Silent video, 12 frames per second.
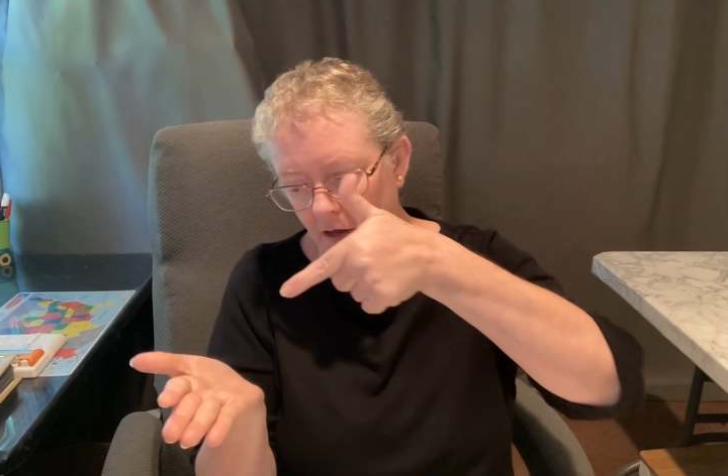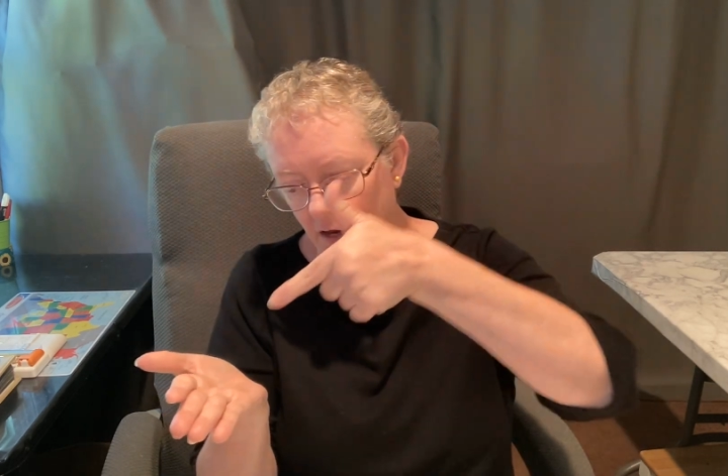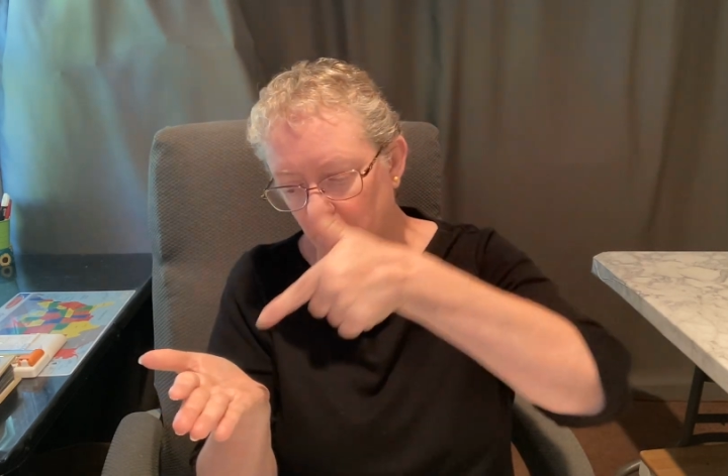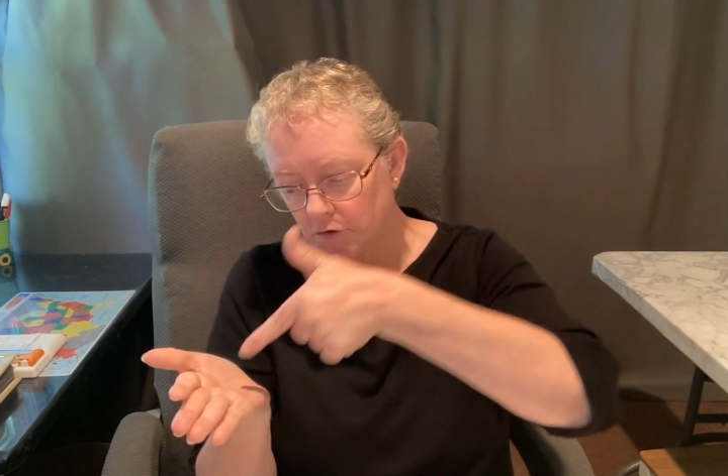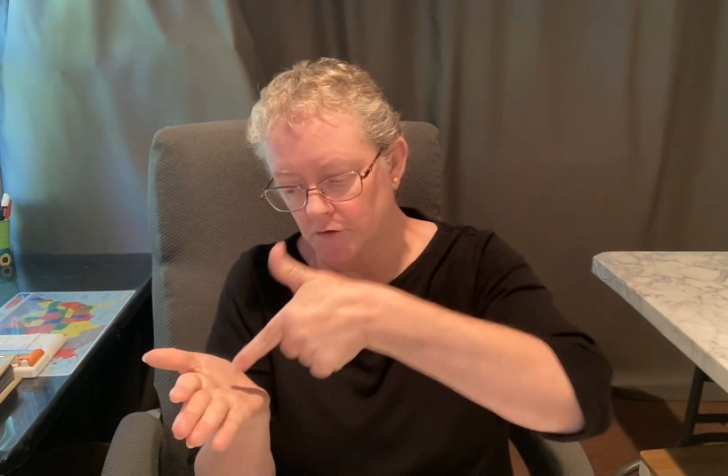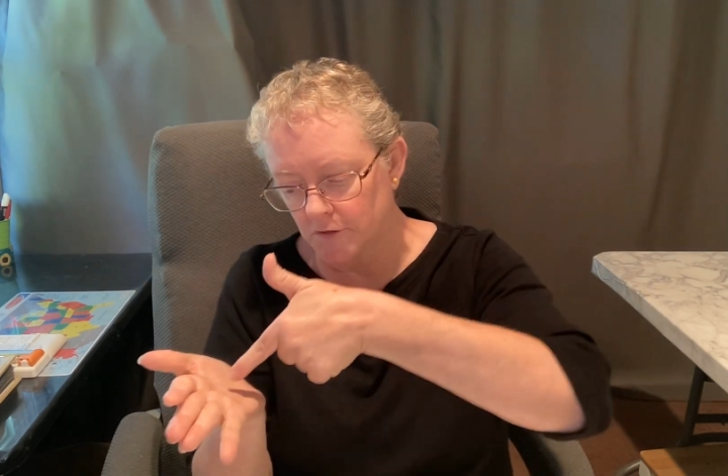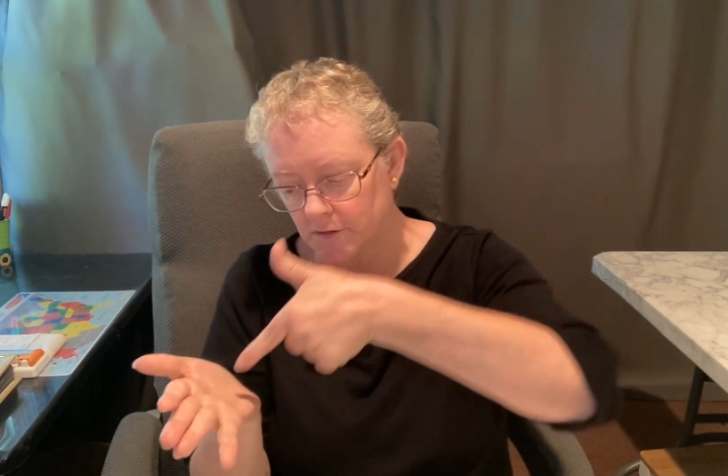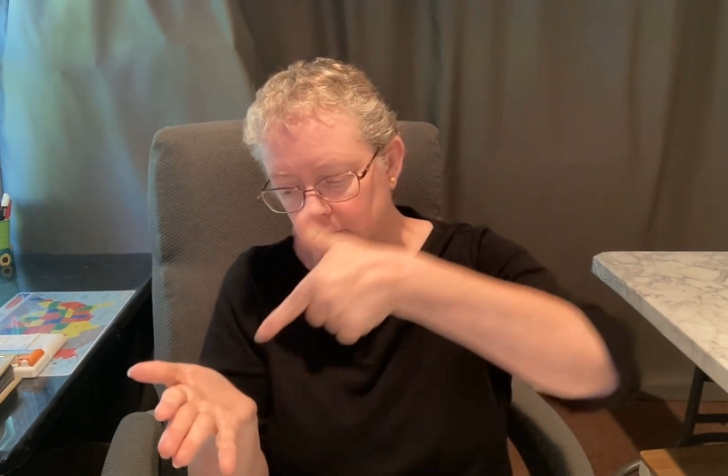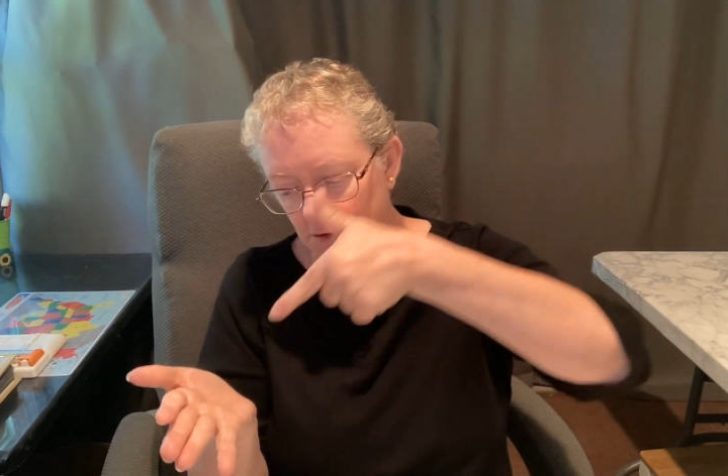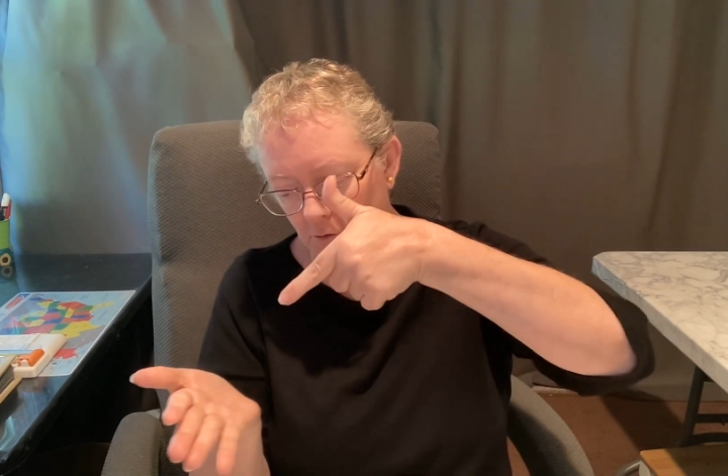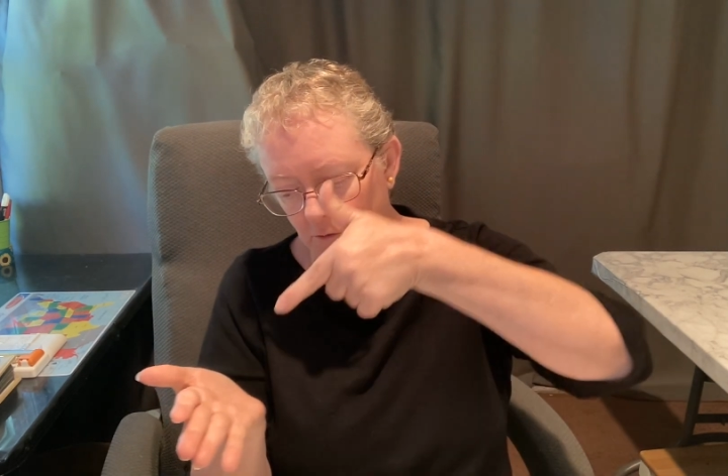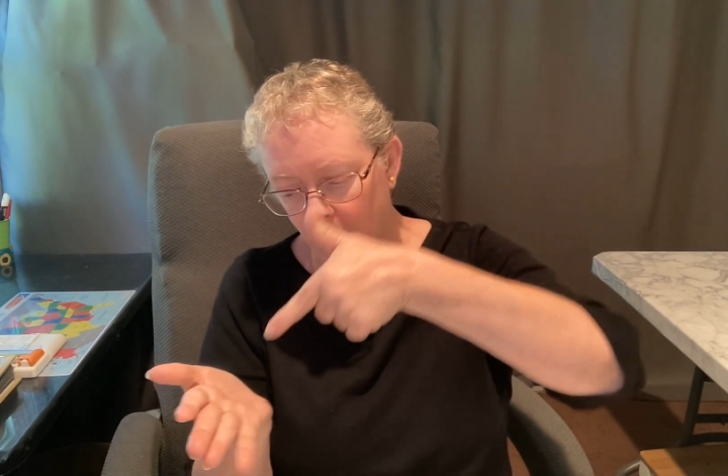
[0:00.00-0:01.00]
and you just
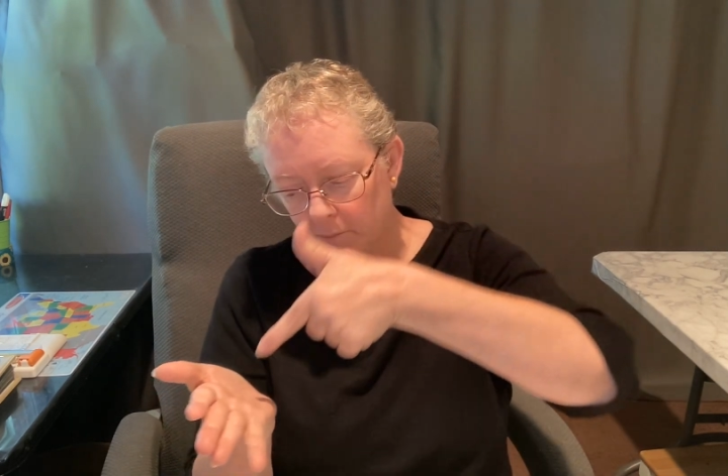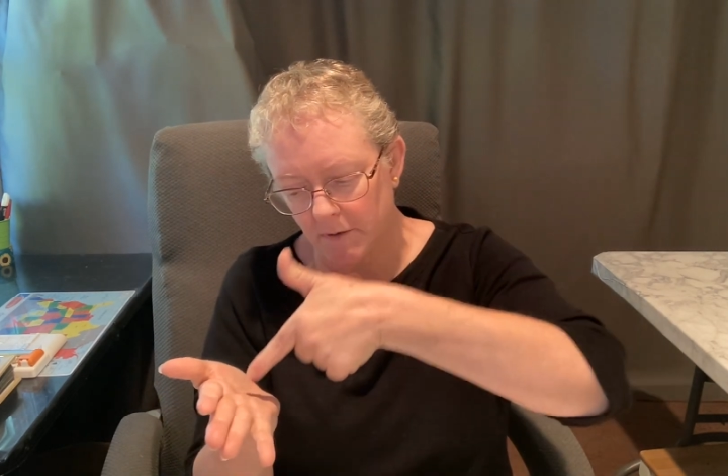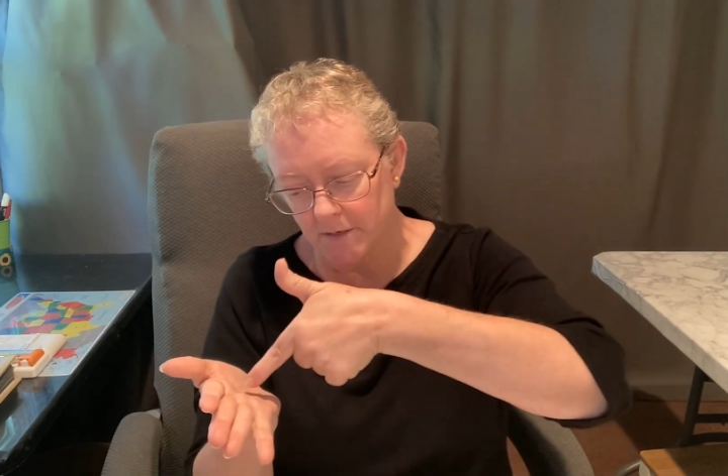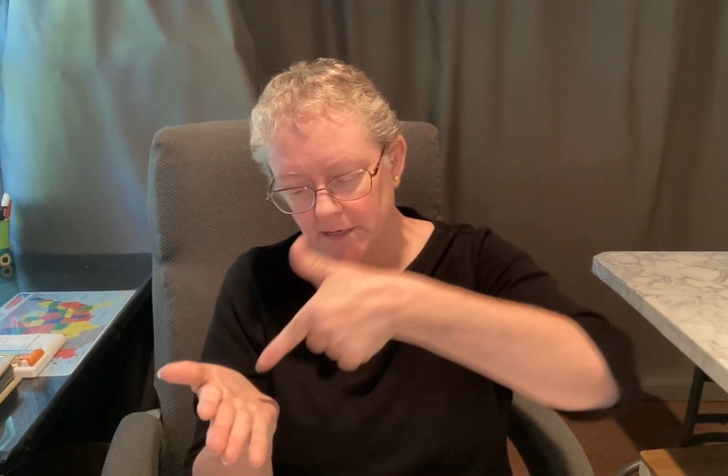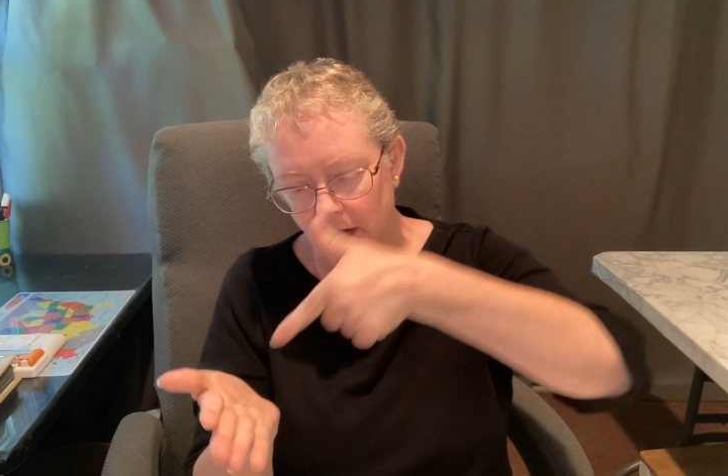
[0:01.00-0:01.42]
go up and